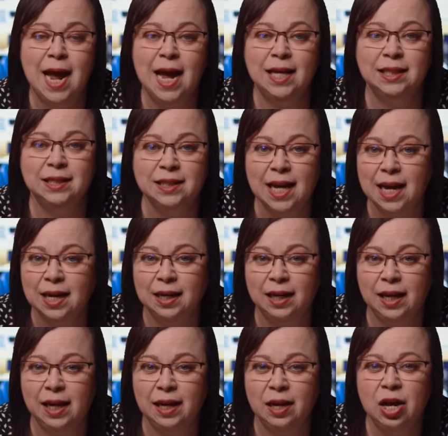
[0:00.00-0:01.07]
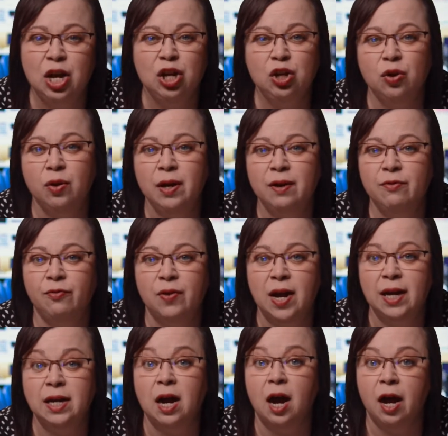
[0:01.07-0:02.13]
And secondly, you can
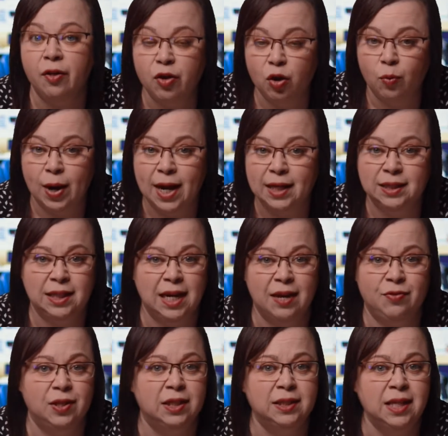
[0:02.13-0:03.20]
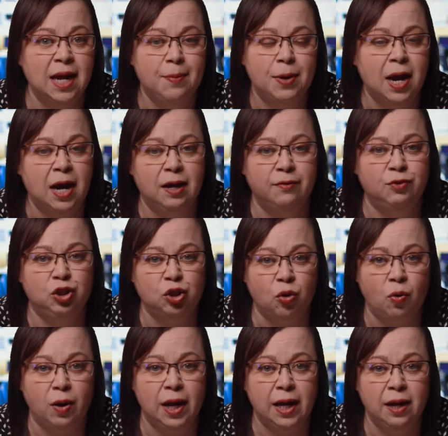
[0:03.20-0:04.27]
find other ways to get the same kind of
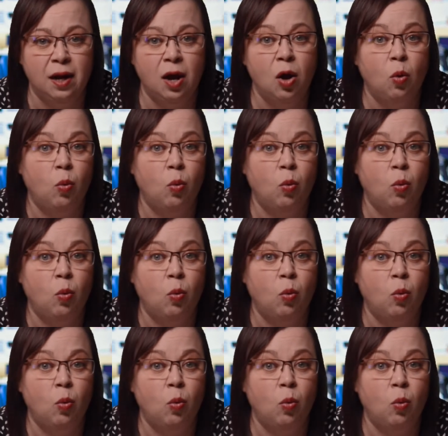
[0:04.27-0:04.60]
joy